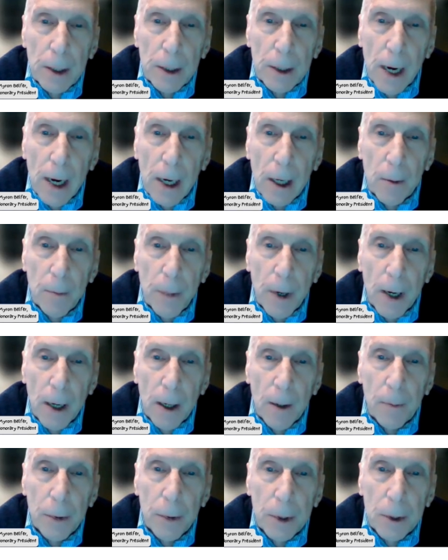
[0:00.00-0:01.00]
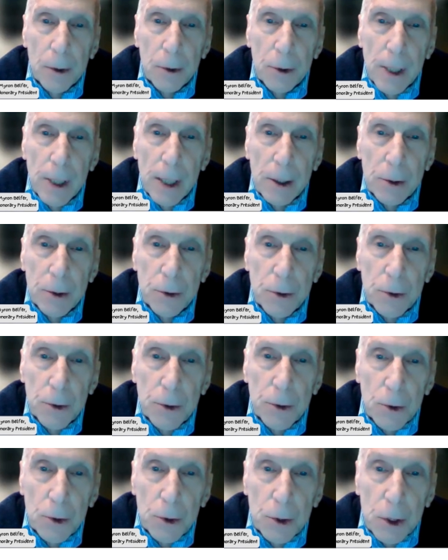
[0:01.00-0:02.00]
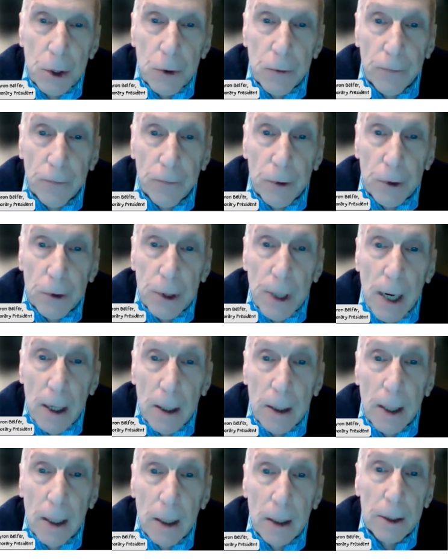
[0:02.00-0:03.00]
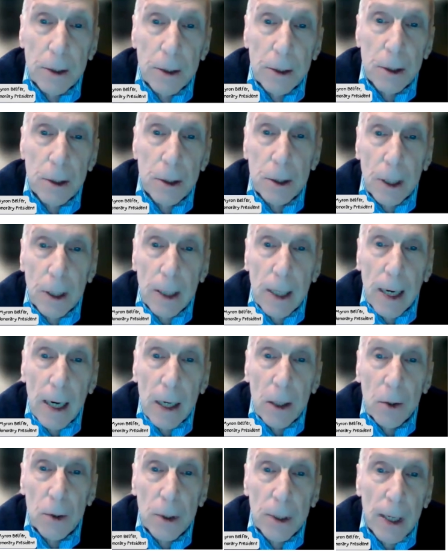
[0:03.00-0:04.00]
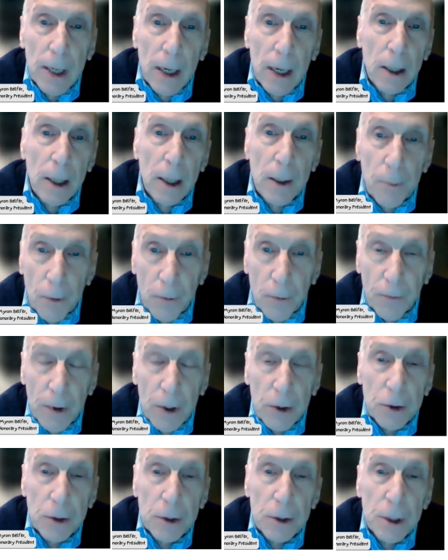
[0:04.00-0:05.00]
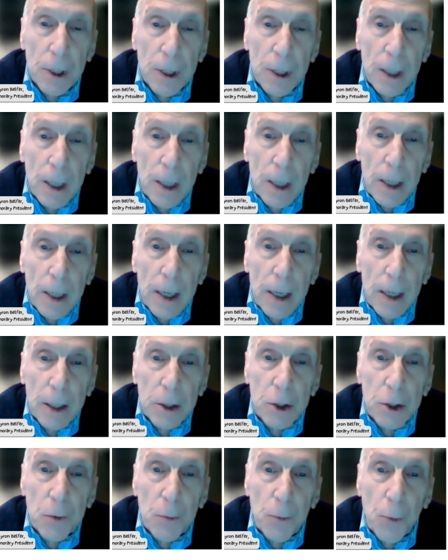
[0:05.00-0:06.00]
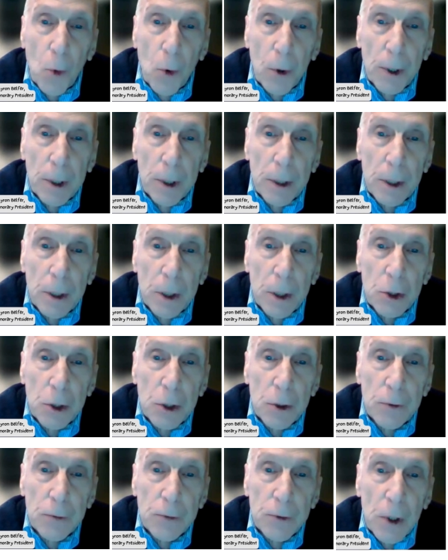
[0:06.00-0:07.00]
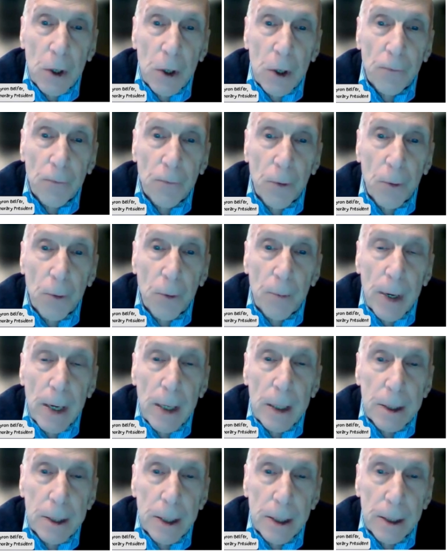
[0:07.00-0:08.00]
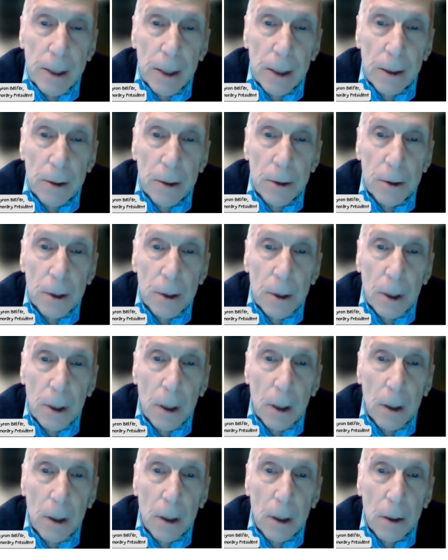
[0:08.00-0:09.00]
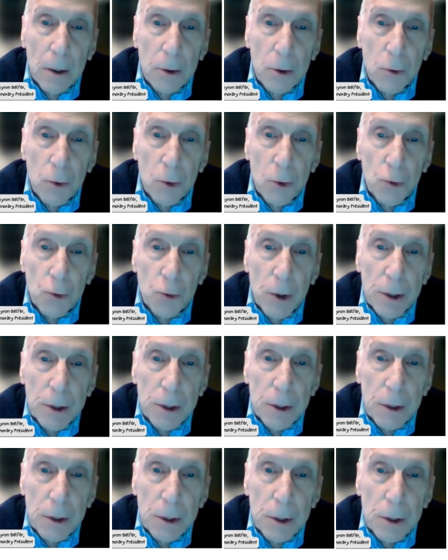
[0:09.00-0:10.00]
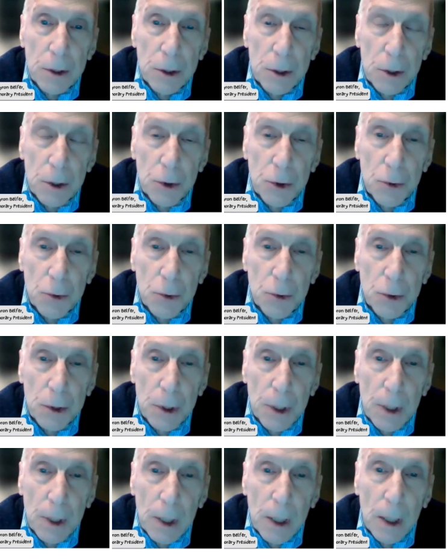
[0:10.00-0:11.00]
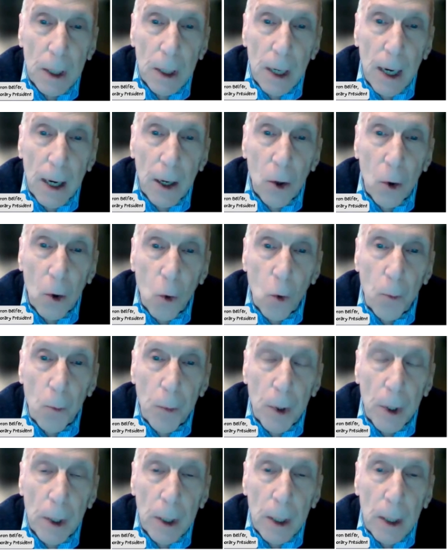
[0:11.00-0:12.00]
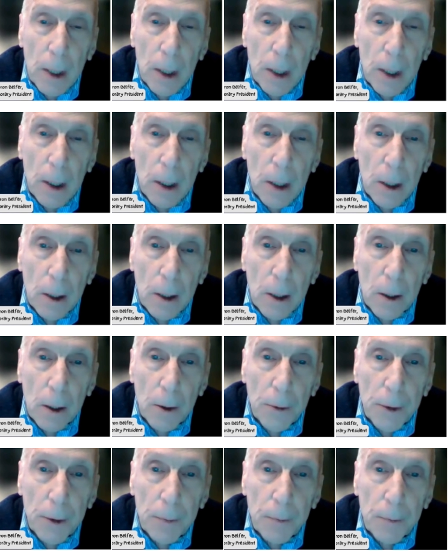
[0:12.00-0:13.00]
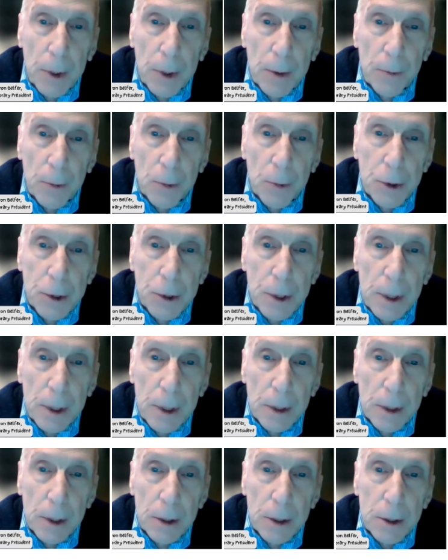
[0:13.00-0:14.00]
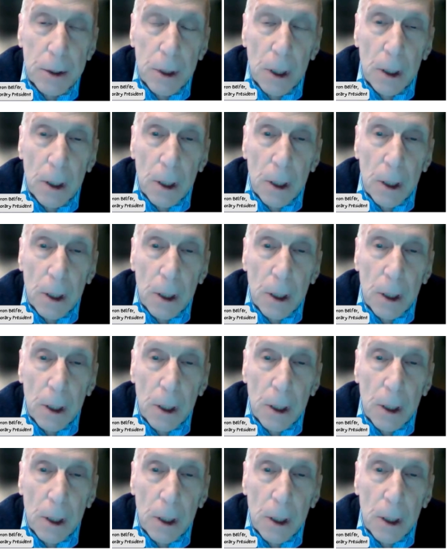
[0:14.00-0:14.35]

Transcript: IACAPAP, the International Association for Child and Adolescent Psychiatry and Allied Professions, has supported initiatives for many decades uh, to address these issues. Uh, I hope uh, uh that people seeing this